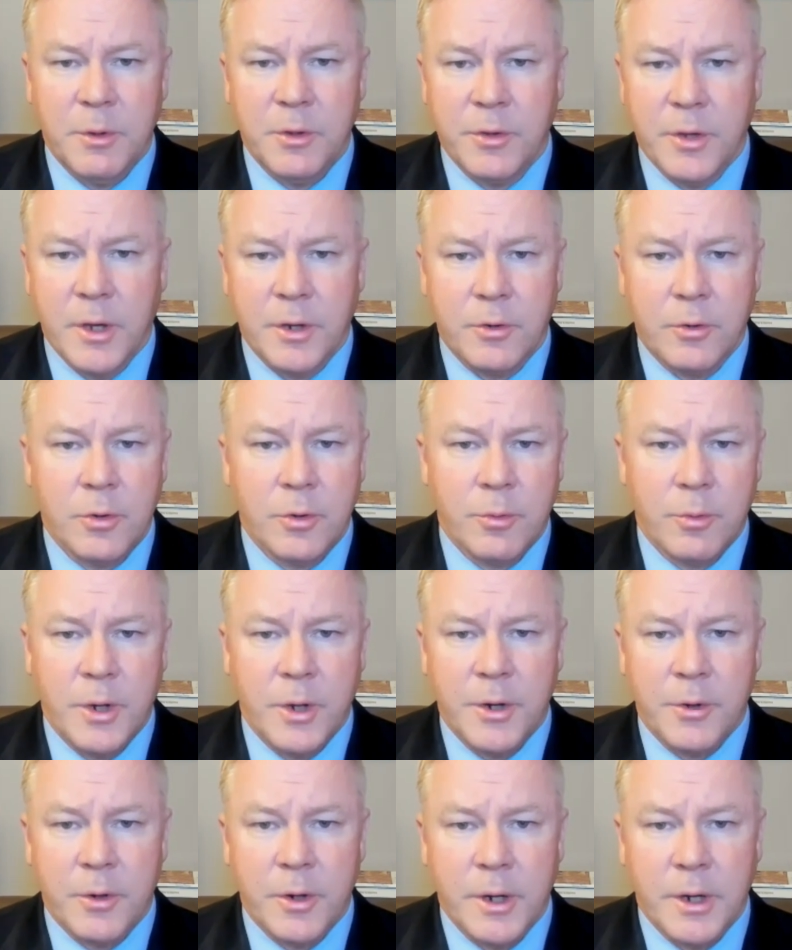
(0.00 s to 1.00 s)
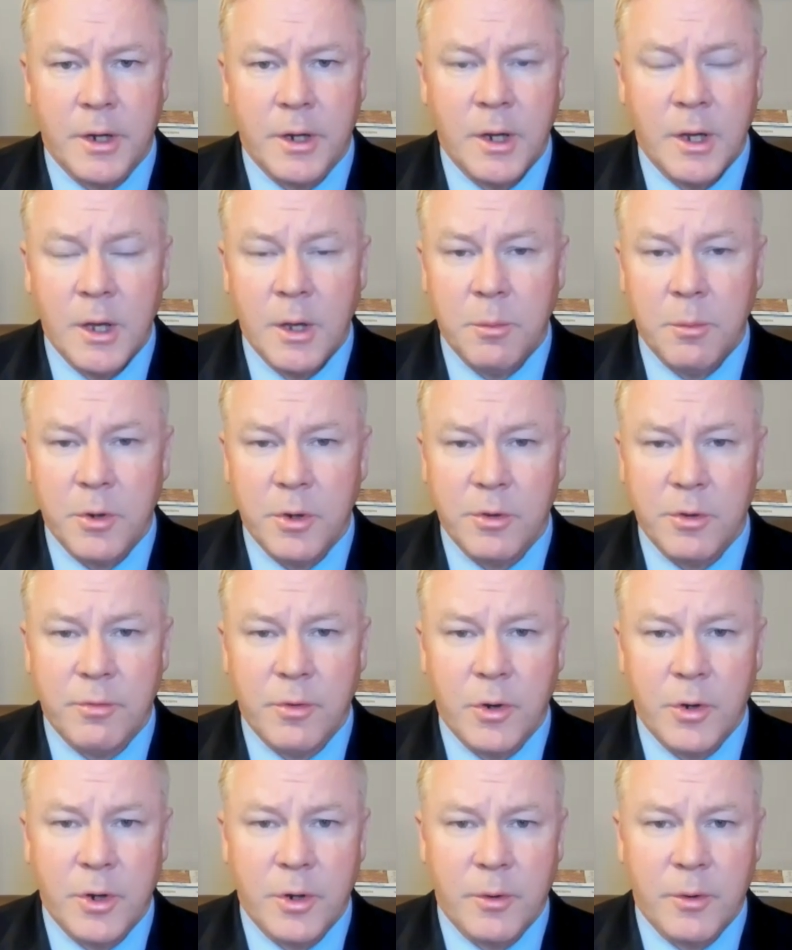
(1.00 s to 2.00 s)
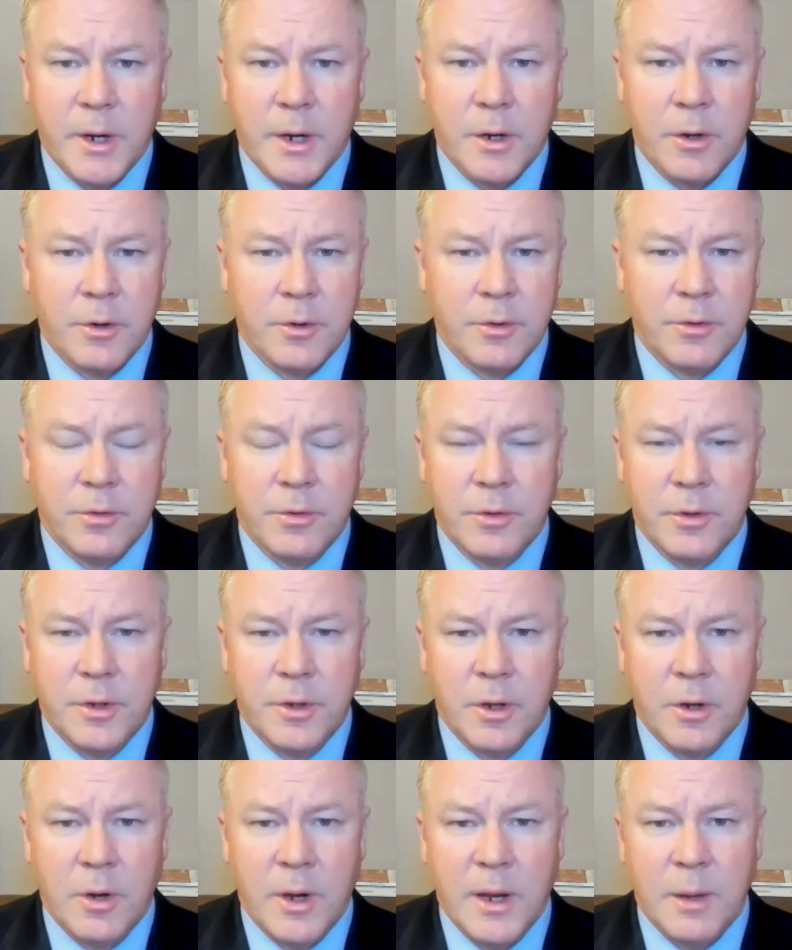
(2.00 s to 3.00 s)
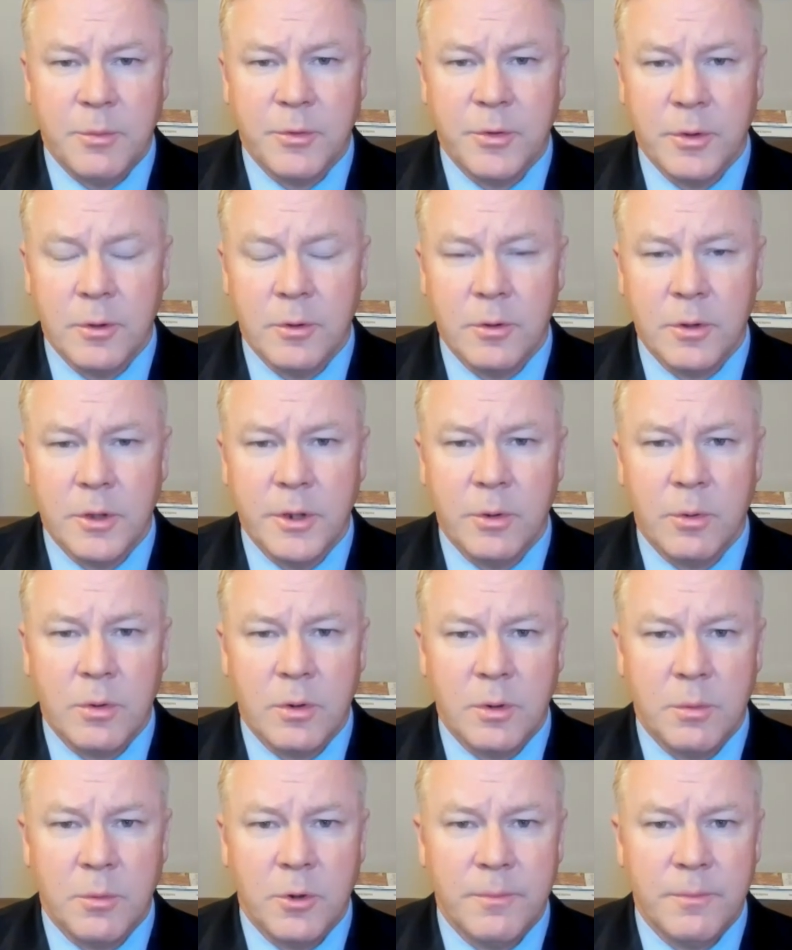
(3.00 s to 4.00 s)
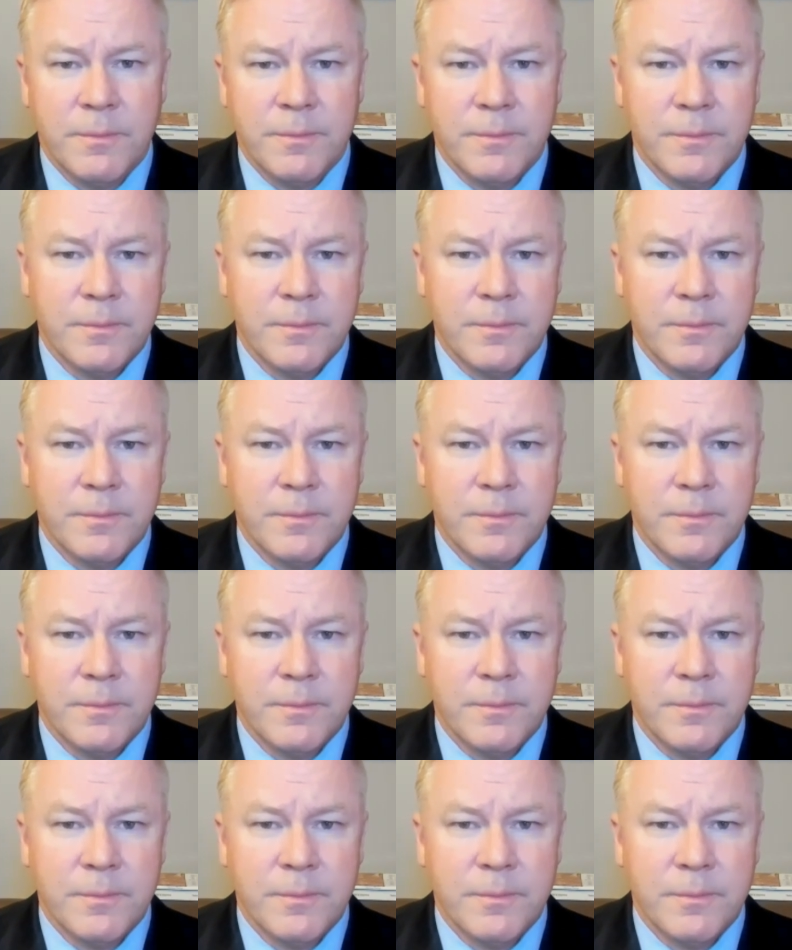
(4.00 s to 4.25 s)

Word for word: He's had good rhetoric, but his voting records, you know, absolutely horrible.